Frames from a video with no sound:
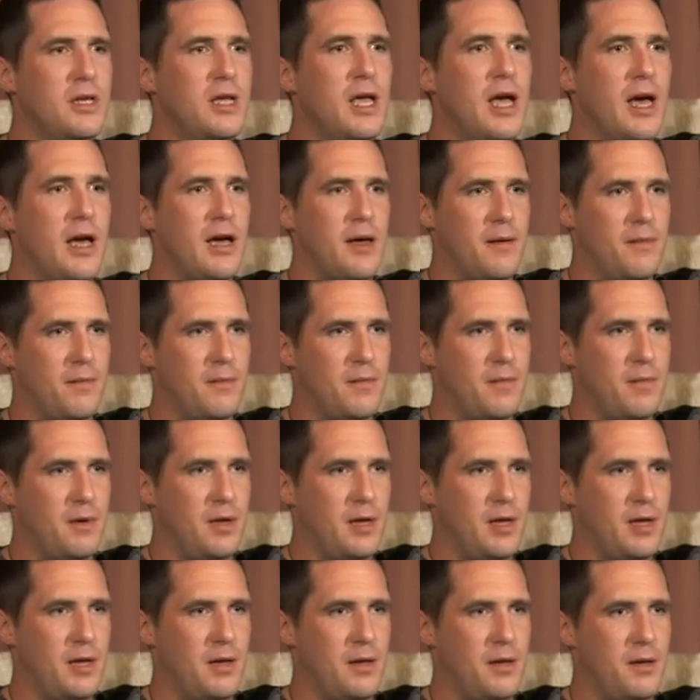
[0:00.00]
Yeah.
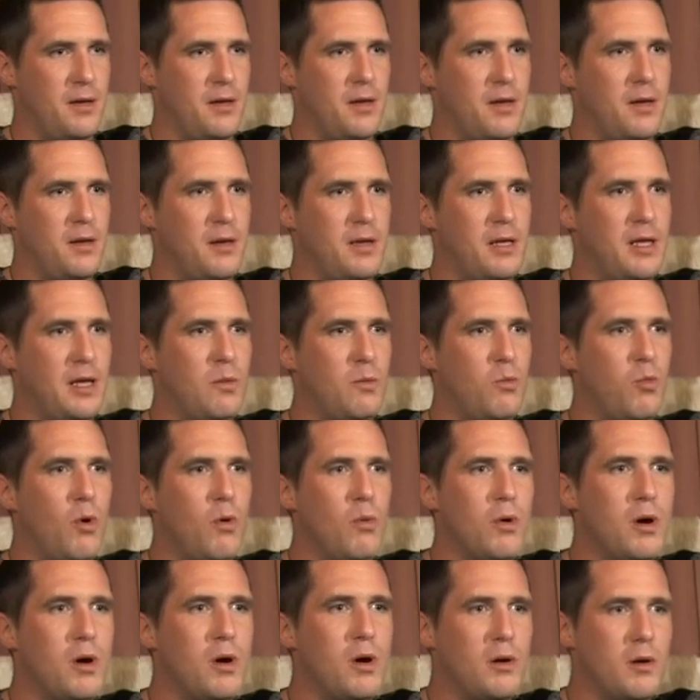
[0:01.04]
Yeah. Yeah.
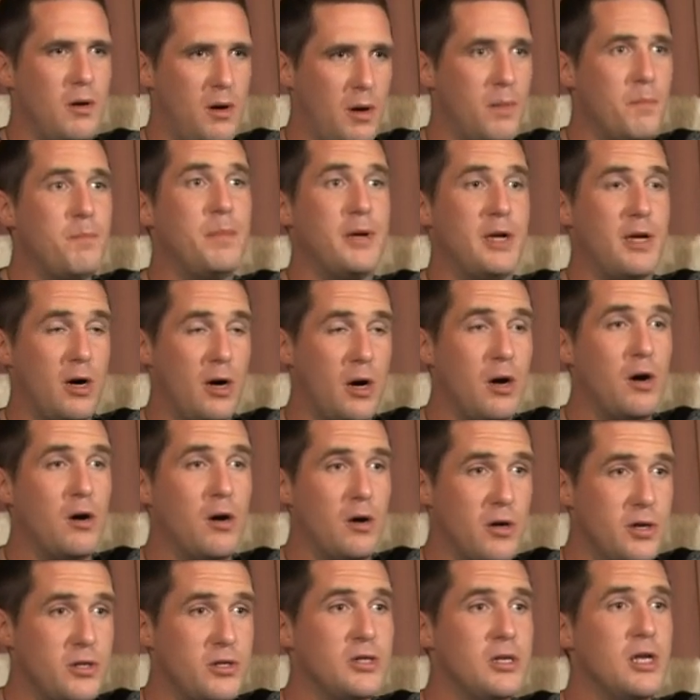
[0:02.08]
What
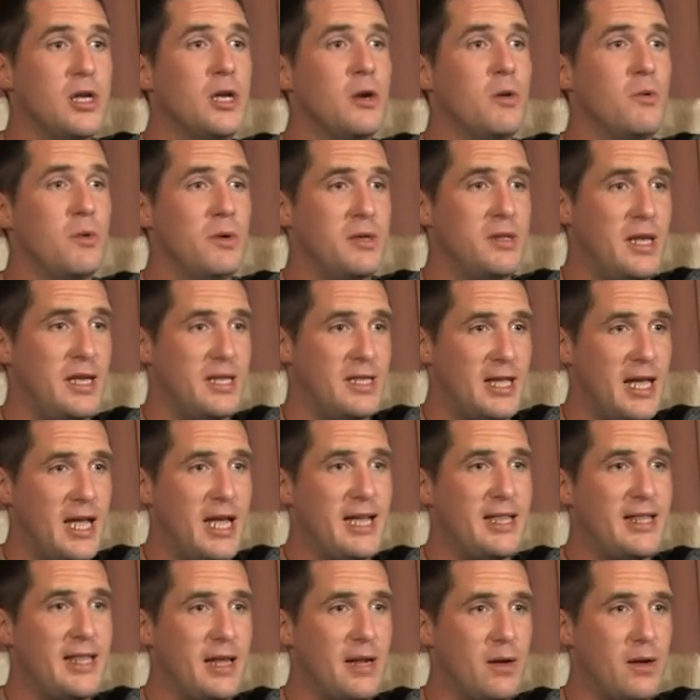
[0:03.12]
because God when they take